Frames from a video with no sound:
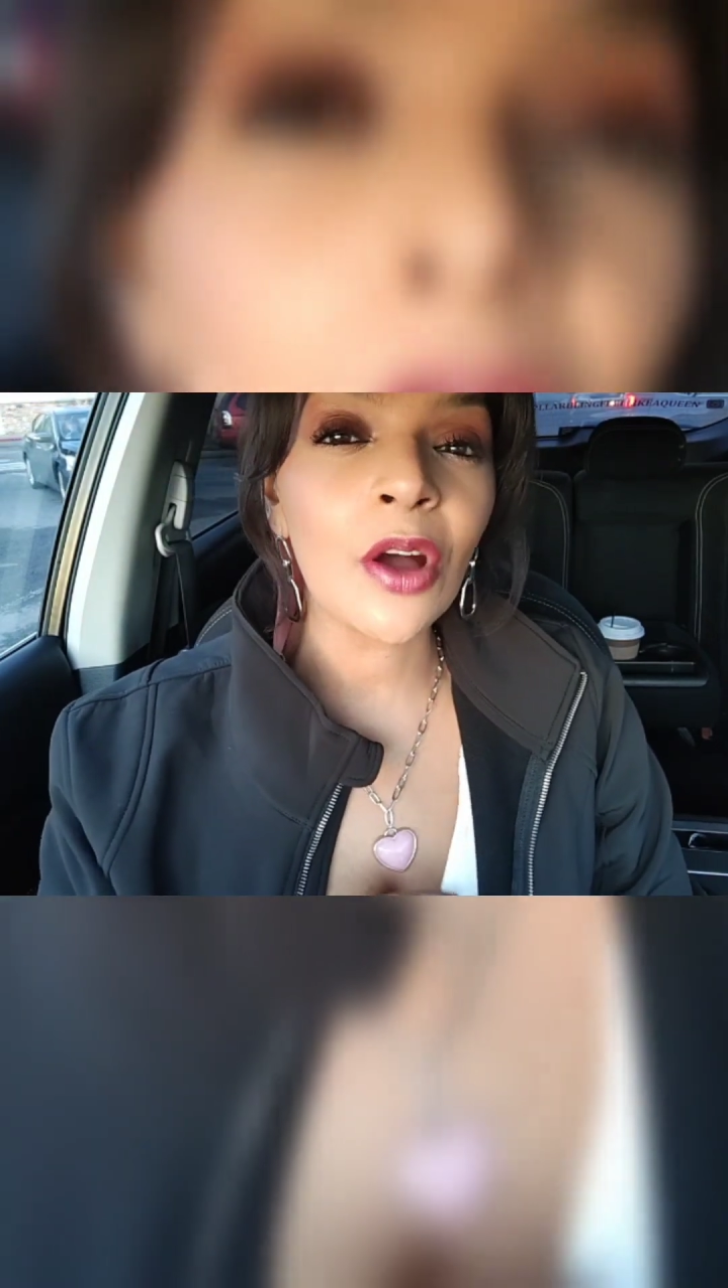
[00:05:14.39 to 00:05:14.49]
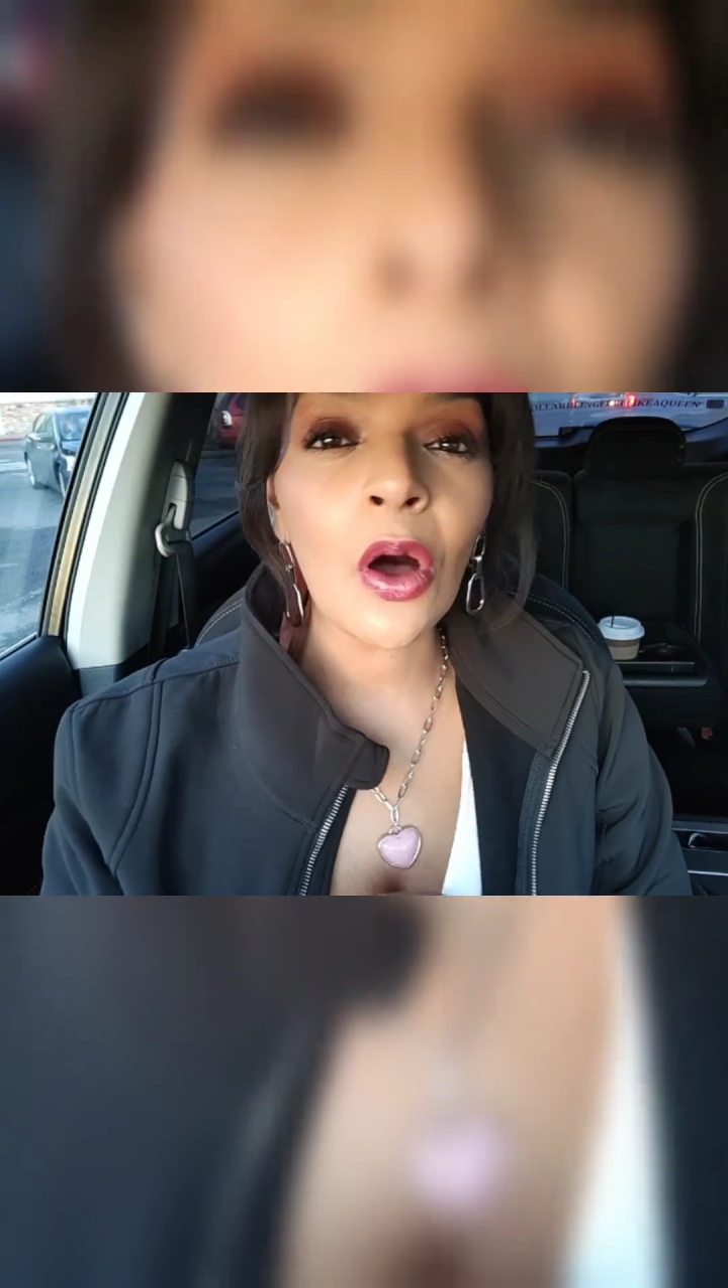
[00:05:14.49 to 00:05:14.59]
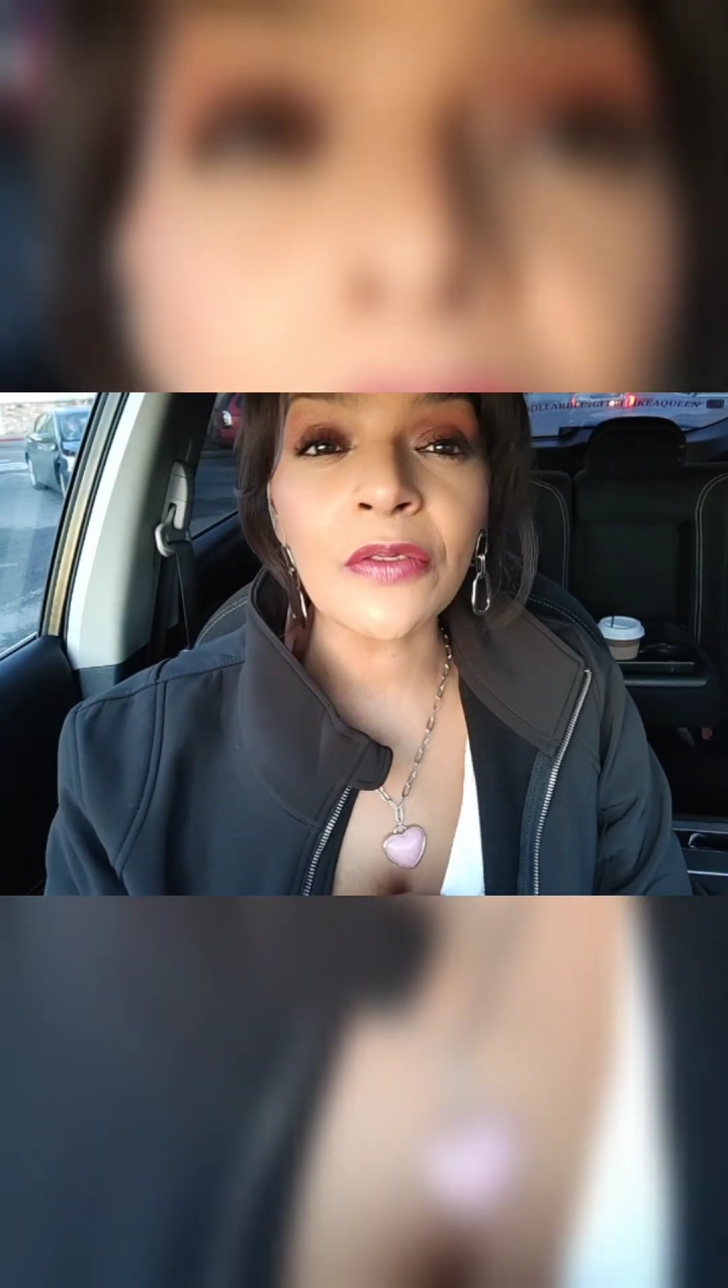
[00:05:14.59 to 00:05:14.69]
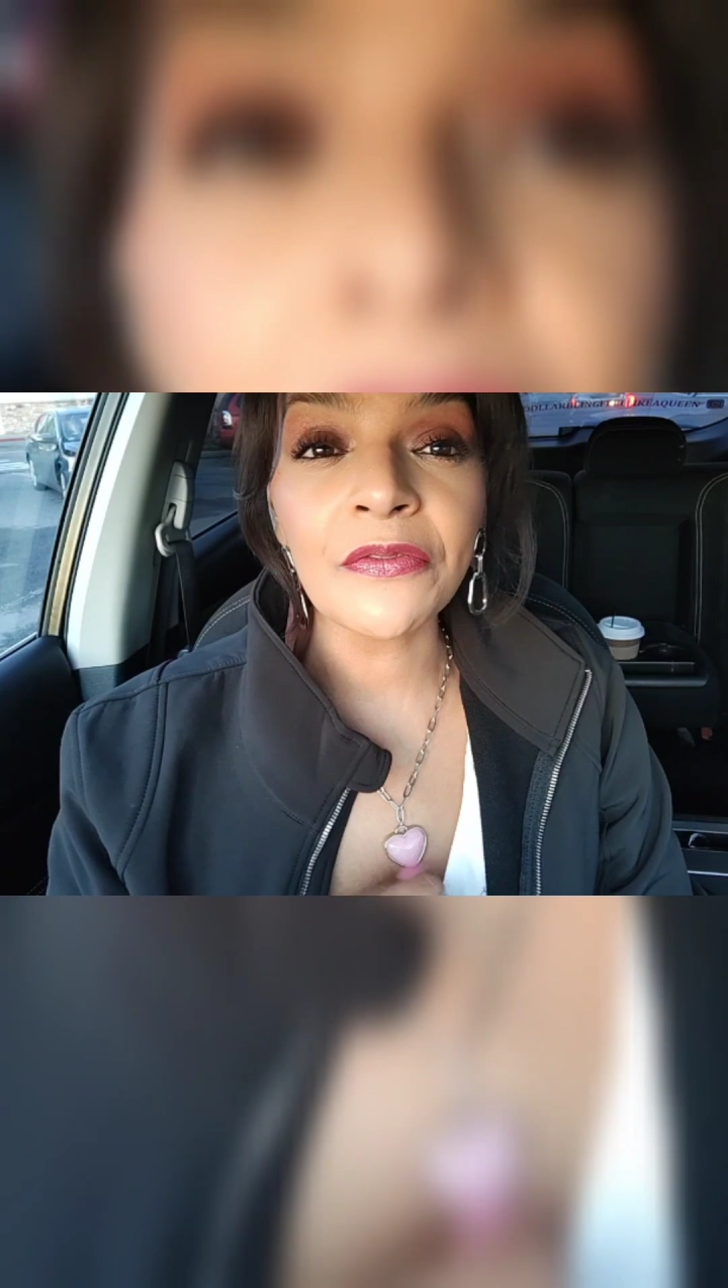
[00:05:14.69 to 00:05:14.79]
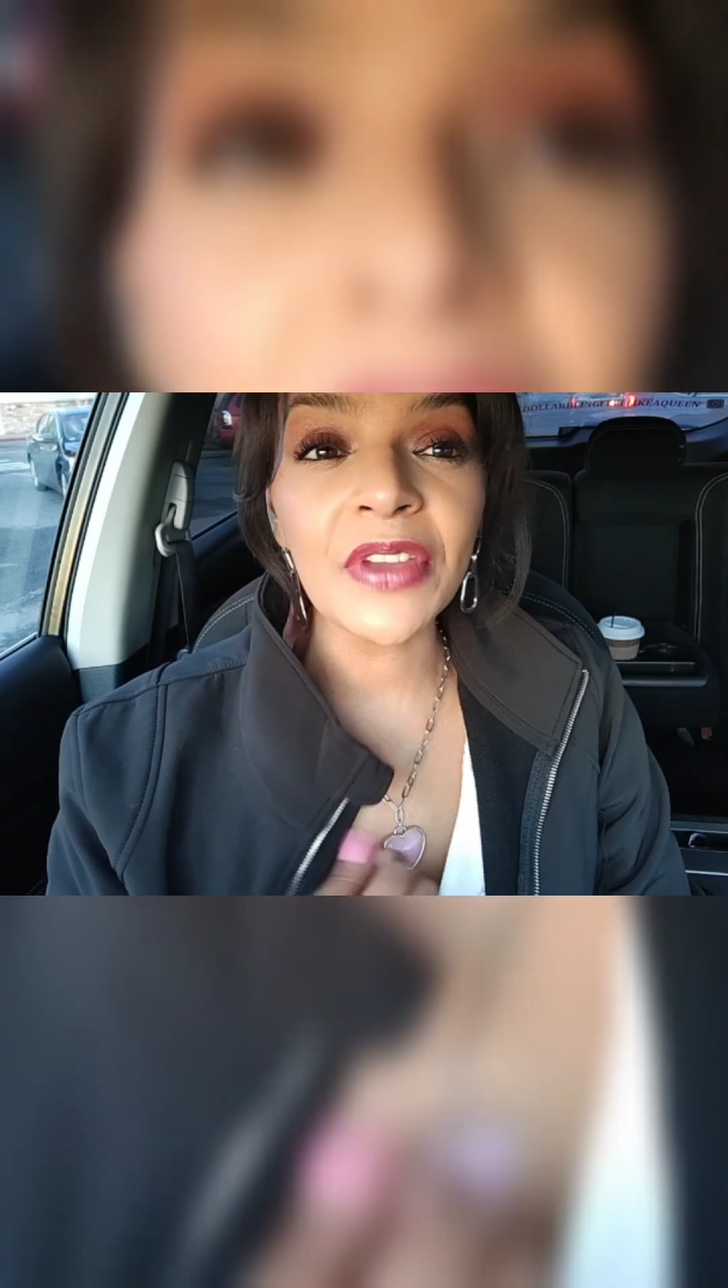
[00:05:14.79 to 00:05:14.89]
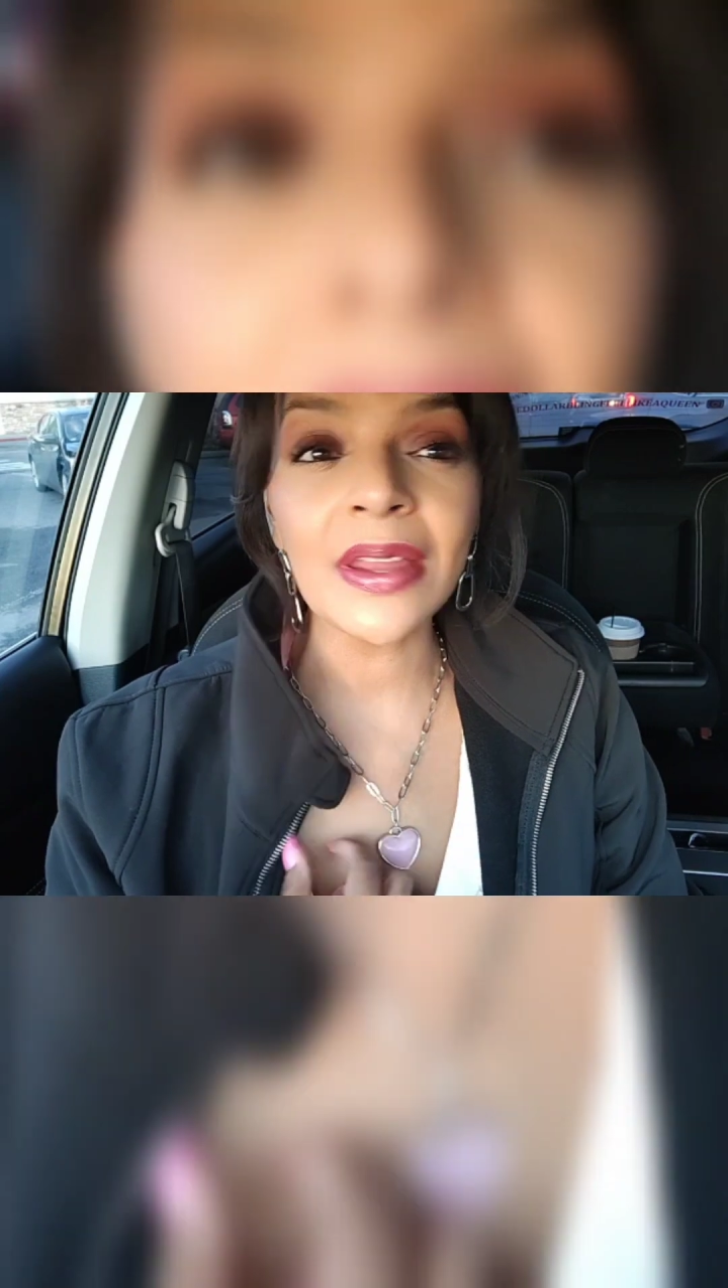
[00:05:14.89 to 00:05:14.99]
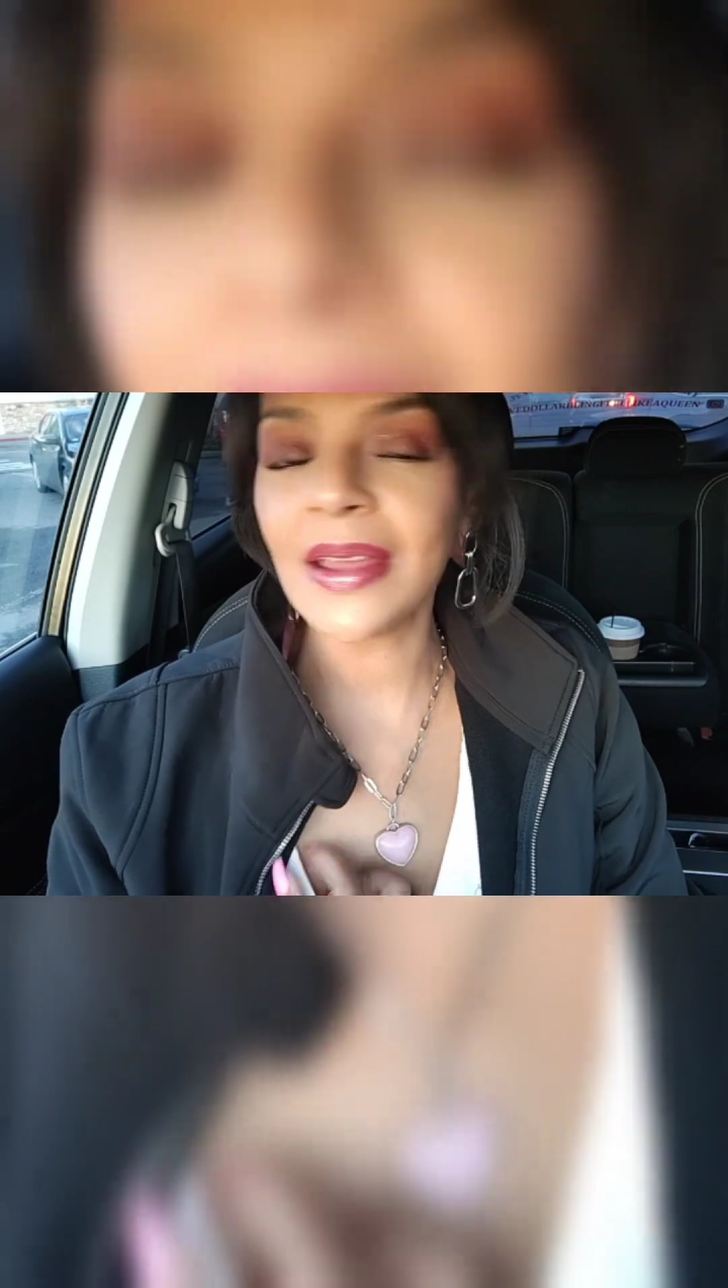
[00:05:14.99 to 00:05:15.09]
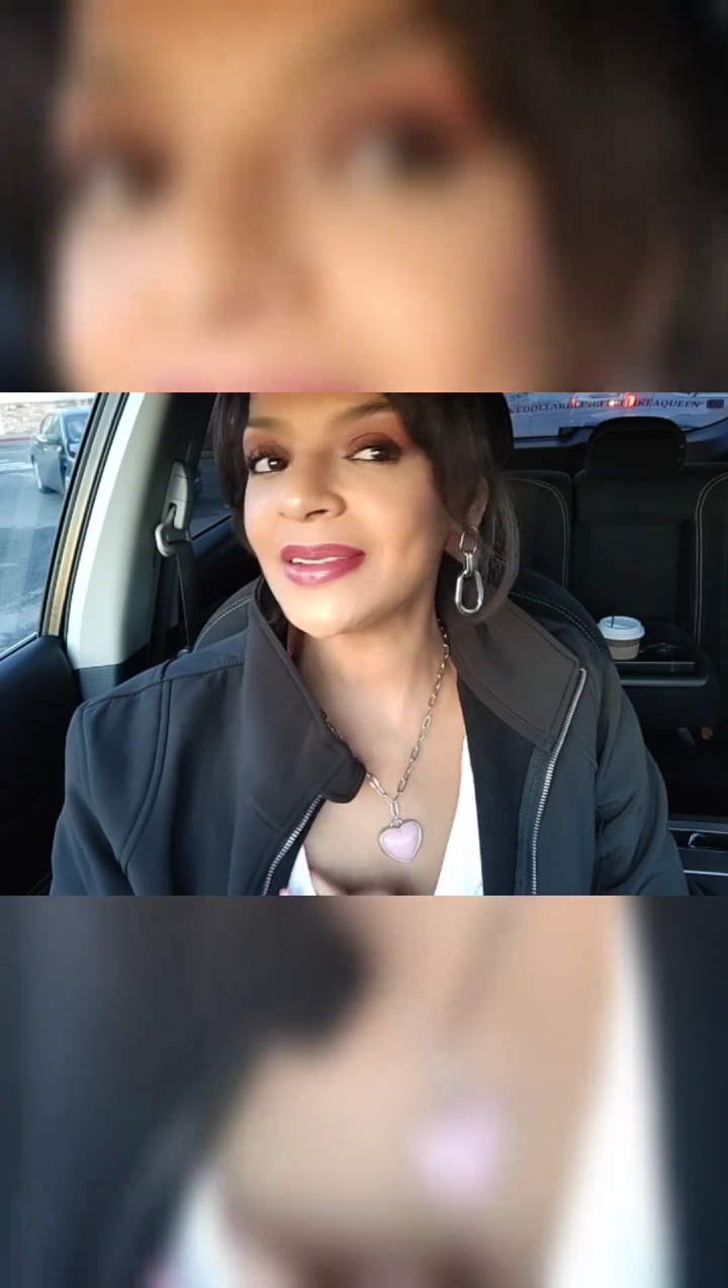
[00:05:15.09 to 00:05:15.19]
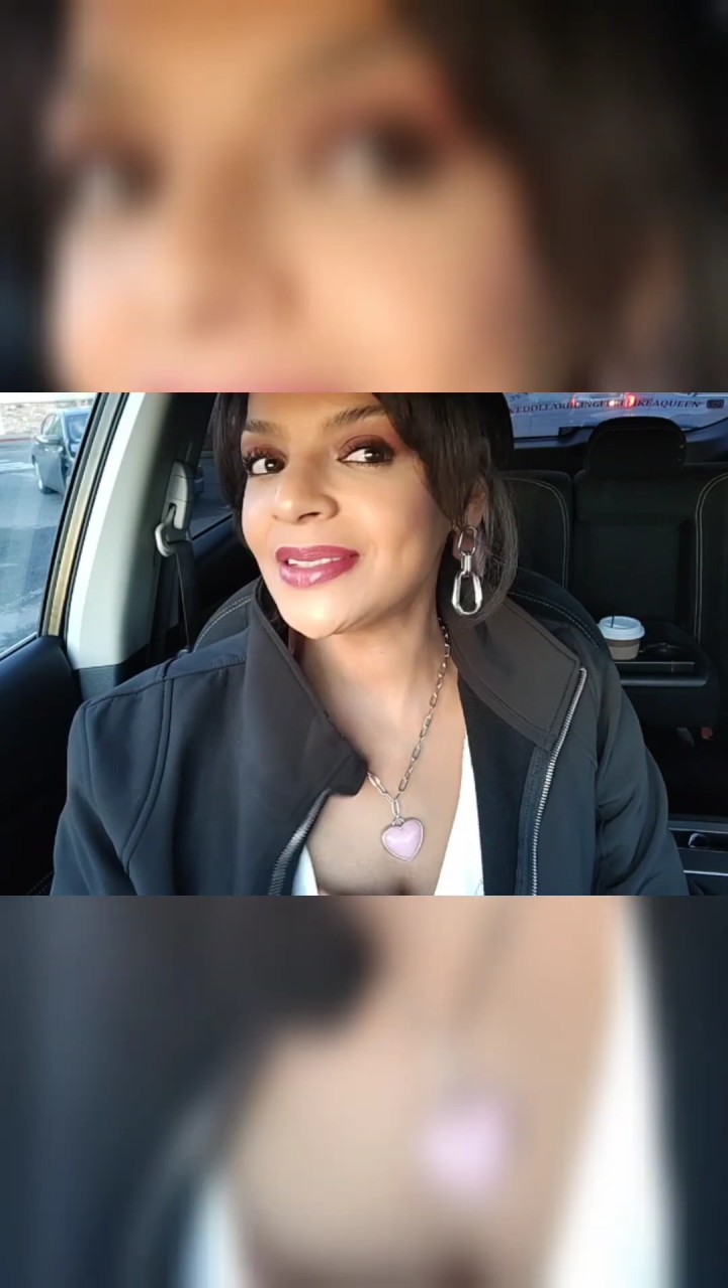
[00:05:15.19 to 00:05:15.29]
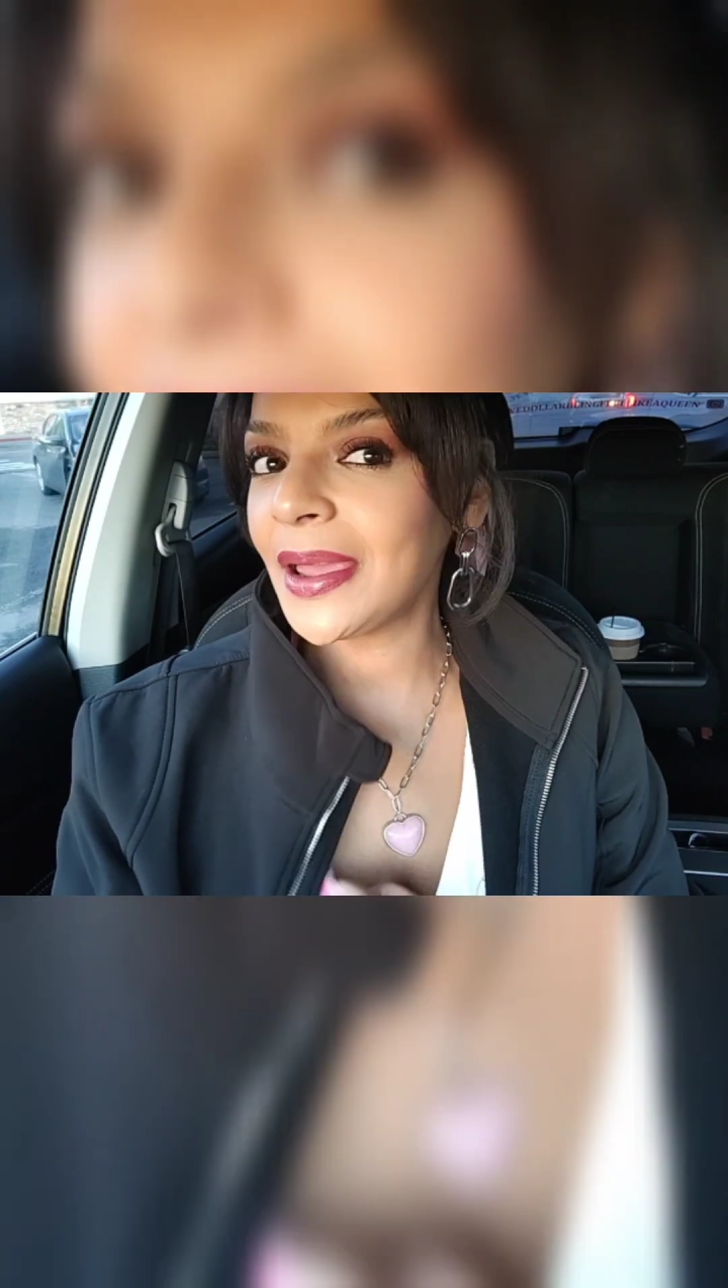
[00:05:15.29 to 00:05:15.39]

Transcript: called Venus,